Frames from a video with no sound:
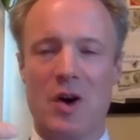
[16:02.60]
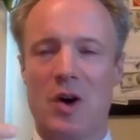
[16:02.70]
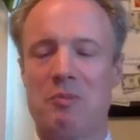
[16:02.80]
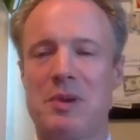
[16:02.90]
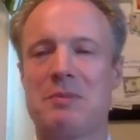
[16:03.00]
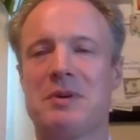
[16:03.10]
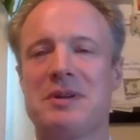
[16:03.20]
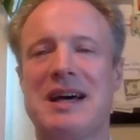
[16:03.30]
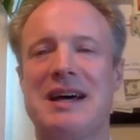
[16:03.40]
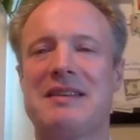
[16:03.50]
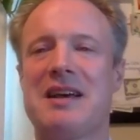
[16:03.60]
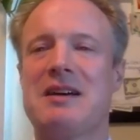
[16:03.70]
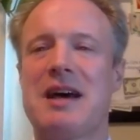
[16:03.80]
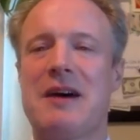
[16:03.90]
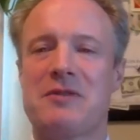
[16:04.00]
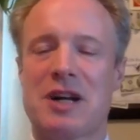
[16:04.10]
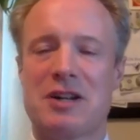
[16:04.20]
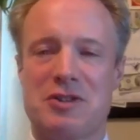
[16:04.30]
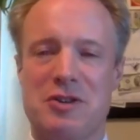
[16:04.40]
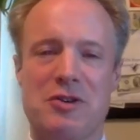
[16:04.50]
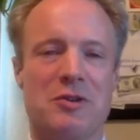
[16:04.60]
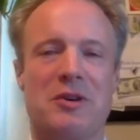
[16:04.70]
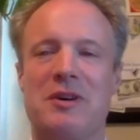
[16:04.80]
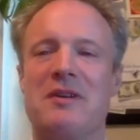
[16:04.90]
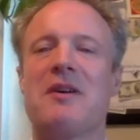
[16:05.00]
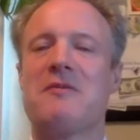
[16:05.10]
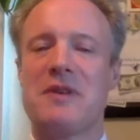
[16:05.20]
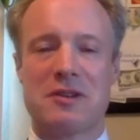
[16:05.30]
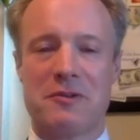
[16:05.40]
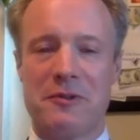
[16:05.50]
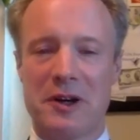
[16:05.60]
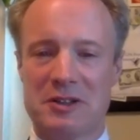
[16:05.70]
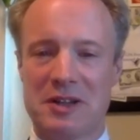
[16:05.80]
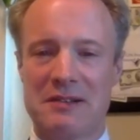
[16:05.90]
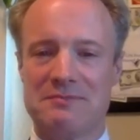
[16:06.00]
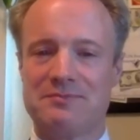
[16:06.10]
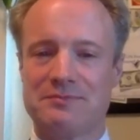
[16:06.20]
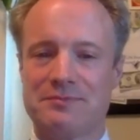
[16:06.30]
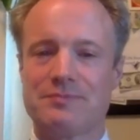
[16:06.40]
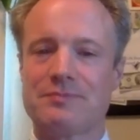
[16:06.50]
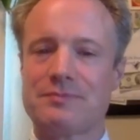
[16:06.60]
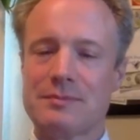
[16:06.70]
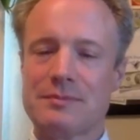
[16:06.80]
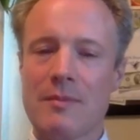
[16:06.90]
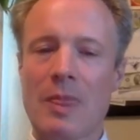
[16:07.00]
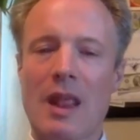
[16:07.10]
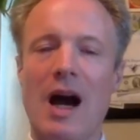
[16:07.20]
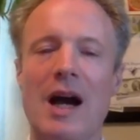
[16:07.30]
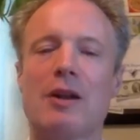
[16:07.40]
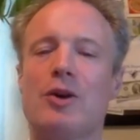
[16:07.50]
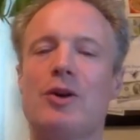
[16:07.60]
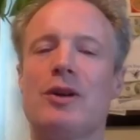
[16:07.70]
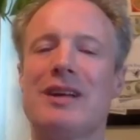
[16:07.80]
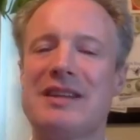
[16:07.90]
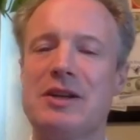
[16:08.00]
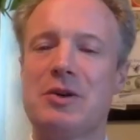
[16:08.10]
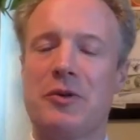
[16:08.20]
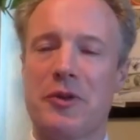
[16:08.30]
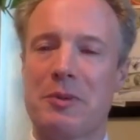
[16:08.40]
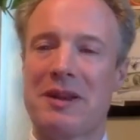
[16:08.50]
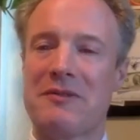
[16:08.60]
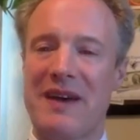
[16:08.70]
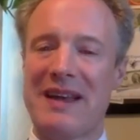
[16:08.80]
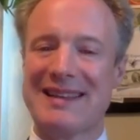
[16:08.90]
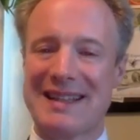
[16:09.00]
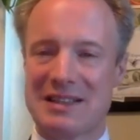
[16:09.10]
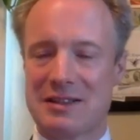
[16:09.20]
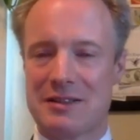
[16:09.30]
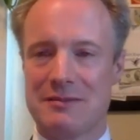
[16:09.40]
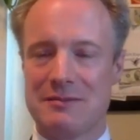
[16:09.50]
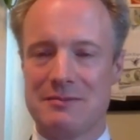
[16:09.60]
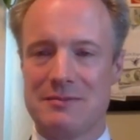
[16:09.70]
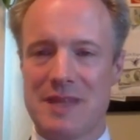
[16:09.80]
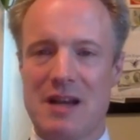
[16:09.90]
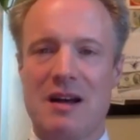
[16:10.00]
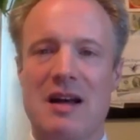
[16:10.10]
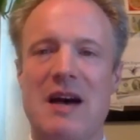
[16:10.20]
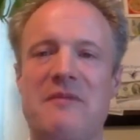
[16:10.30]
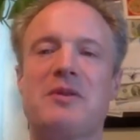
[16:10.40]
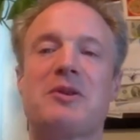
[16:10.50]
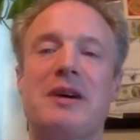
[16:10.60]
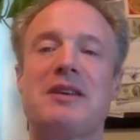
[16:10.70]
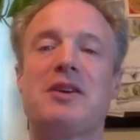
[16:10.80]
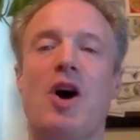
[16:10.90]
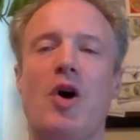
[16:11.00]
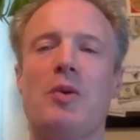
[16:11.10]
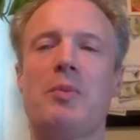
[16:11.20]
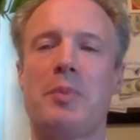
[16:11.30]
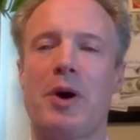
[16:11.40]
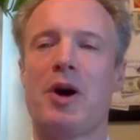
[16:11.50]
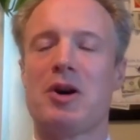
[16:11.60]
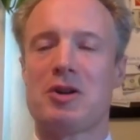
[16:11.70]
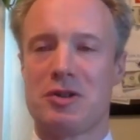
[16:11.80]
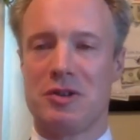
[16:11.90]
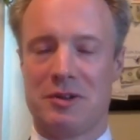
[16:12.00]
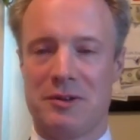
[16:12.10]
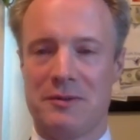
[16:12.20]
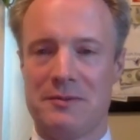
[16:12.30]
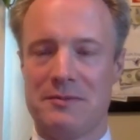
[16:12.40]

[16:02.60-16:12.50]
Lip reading: or people that have touched you or vice versa? Are you learning new verbal advantages? Have you created your own personal